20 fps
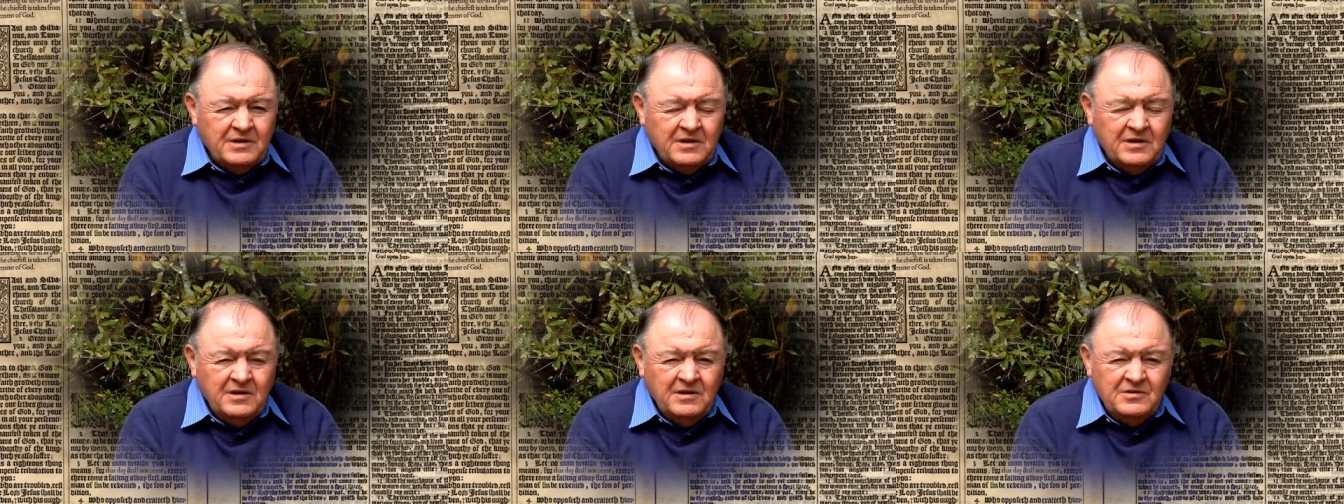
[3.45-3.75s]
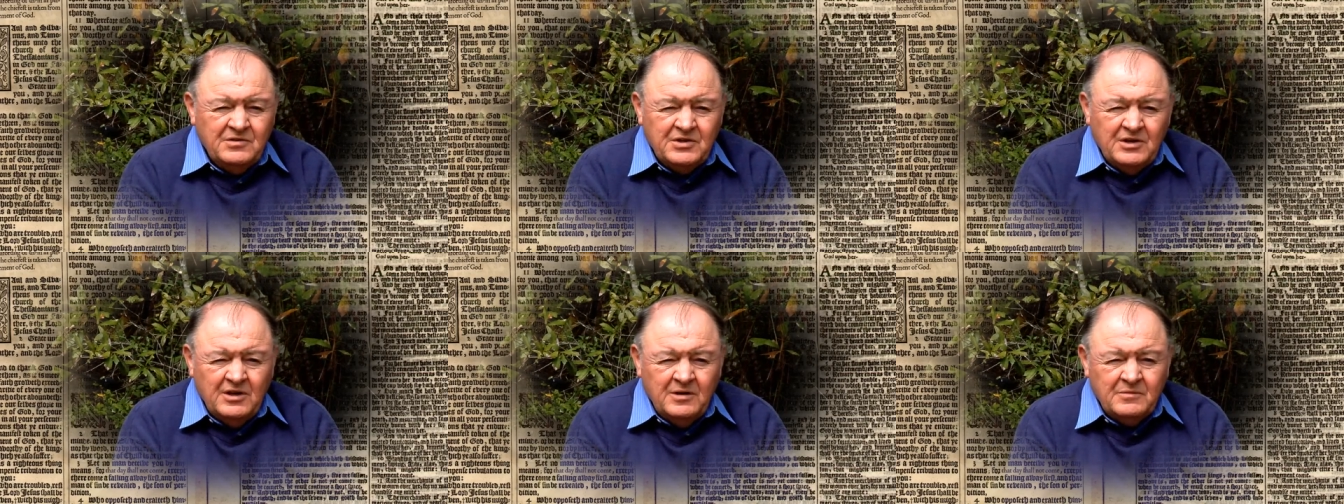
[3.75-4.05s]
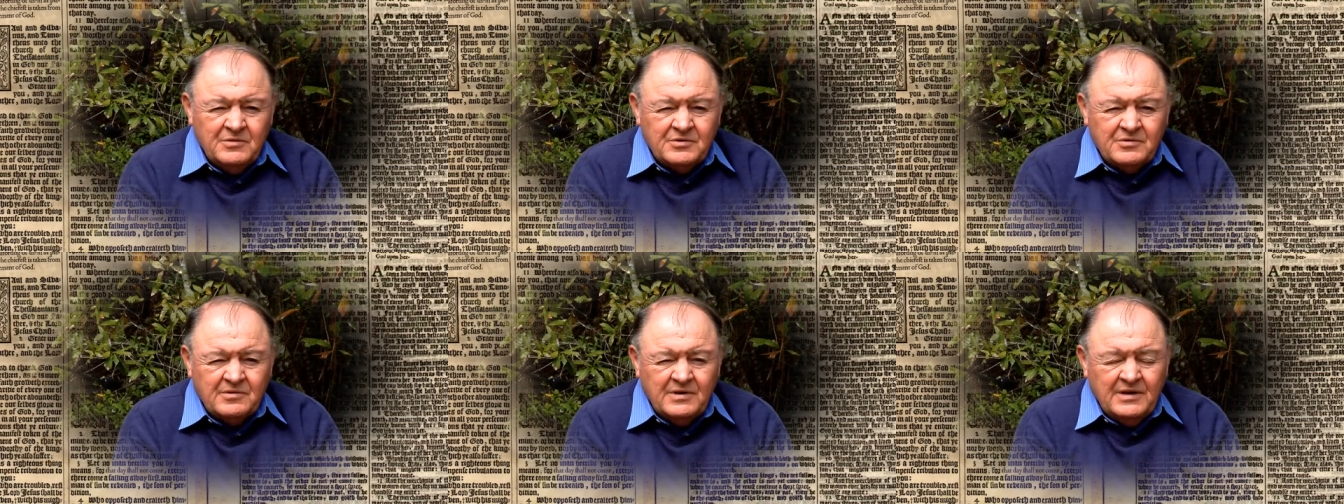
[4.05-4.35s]
King
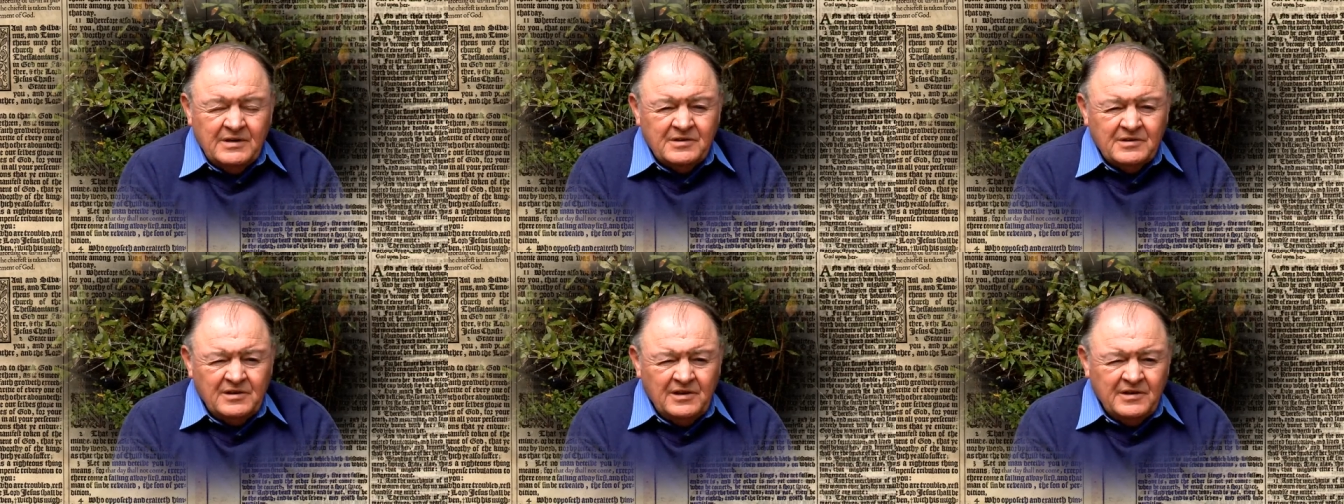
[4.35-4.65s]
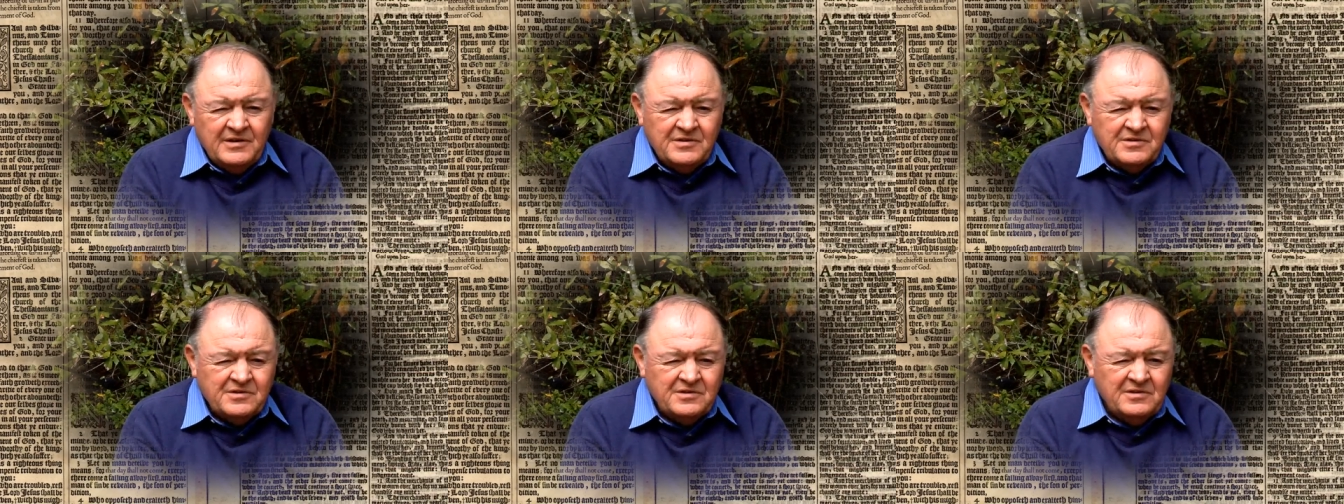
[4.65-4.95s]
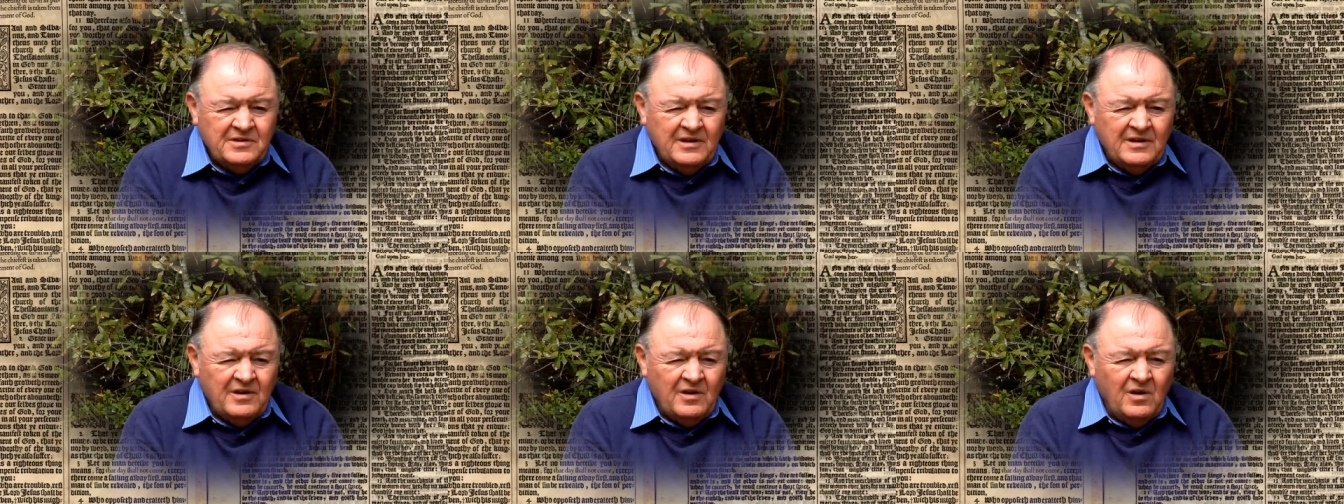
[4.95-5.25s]
James
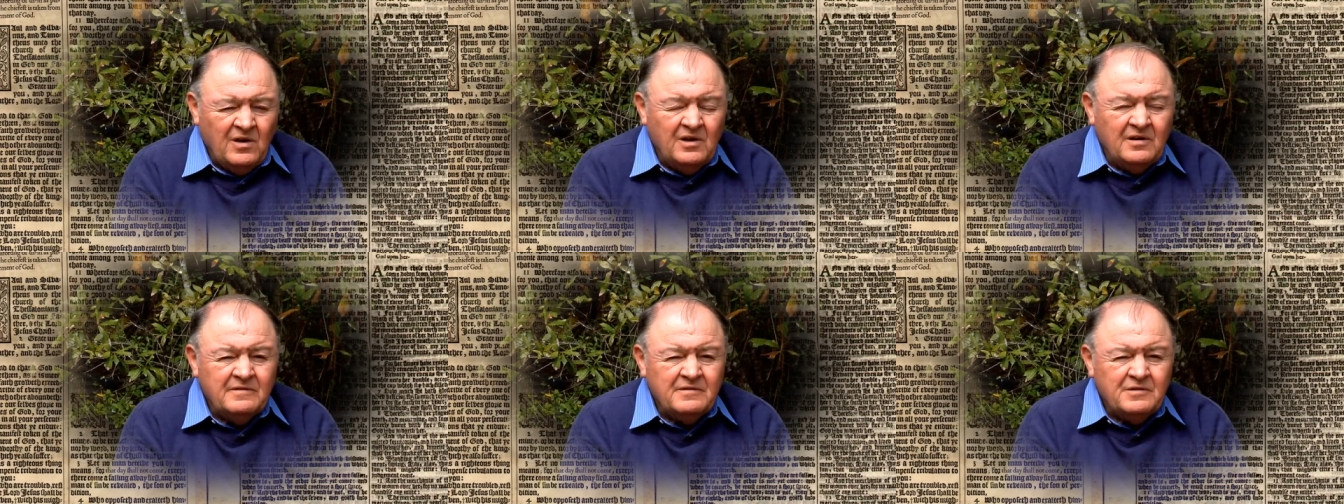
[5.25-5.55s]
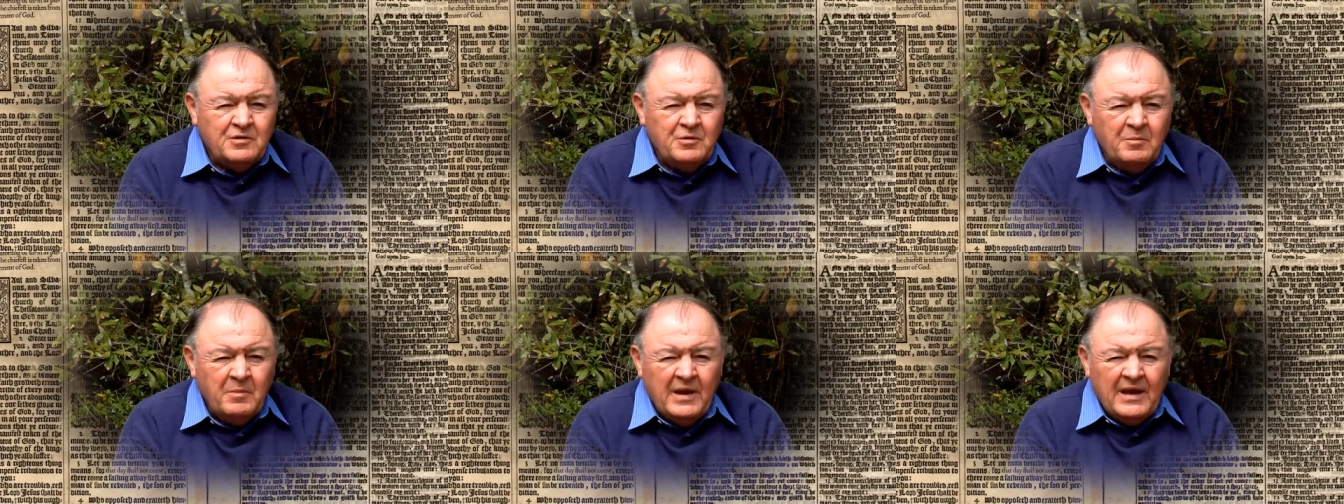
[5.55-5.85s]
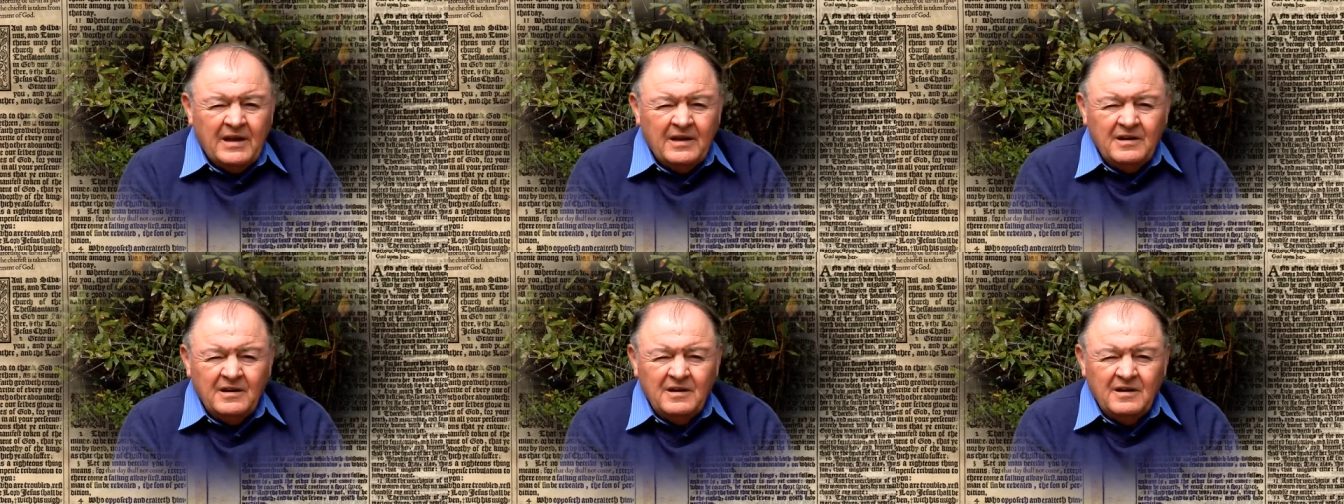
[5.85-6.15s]
translation and all of the
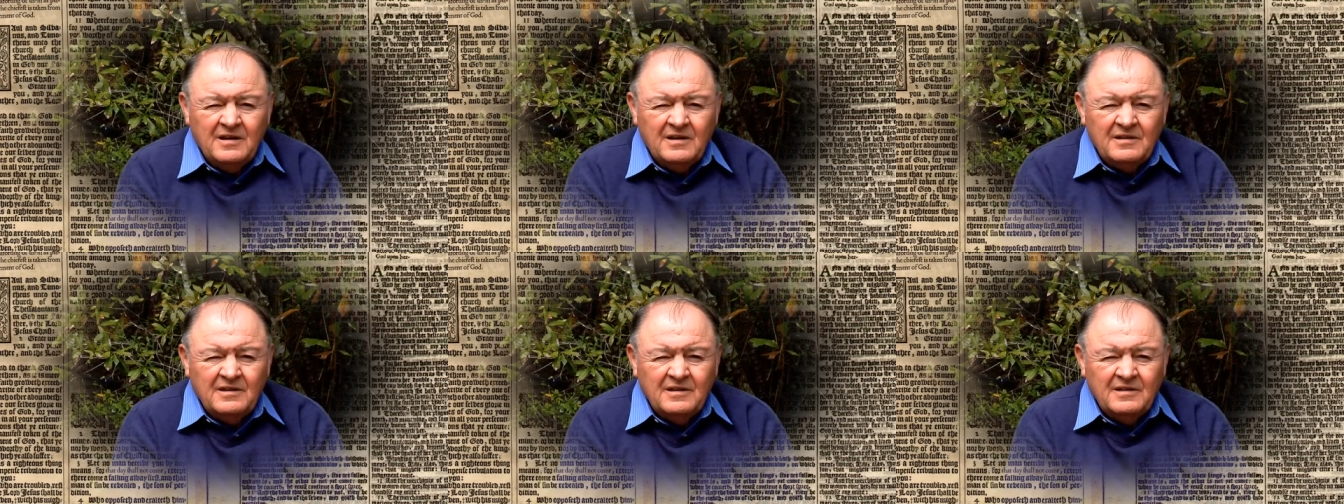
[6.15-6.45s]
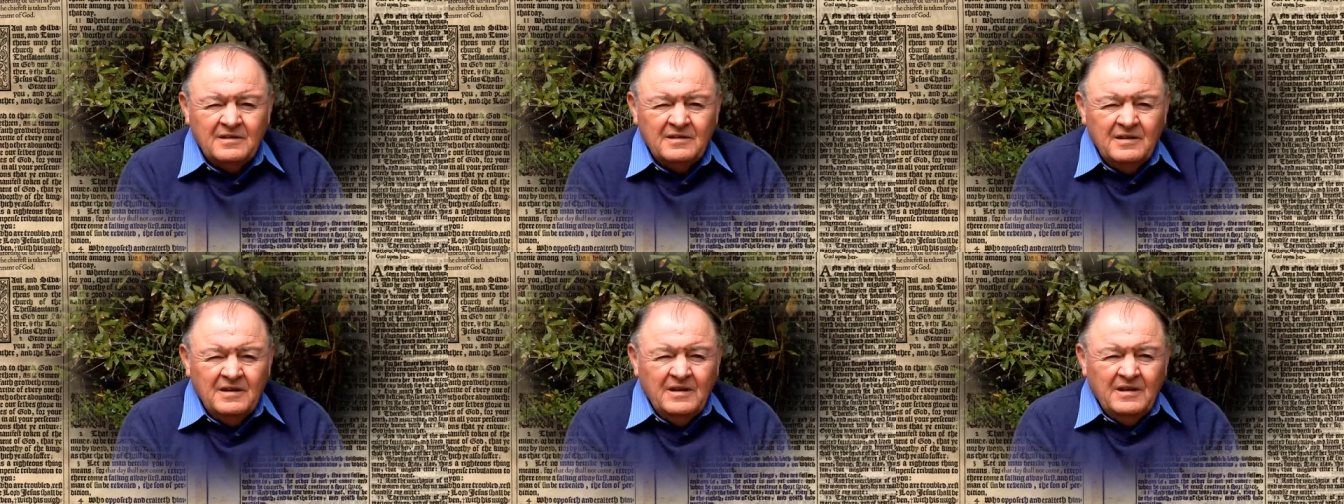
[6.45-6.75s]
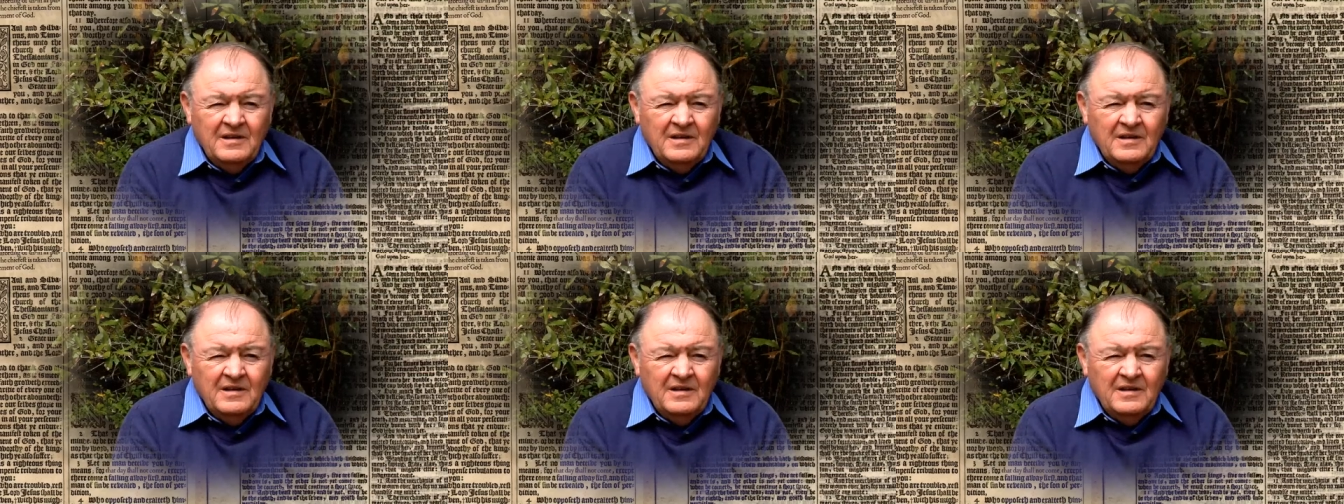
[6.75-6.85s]
debating and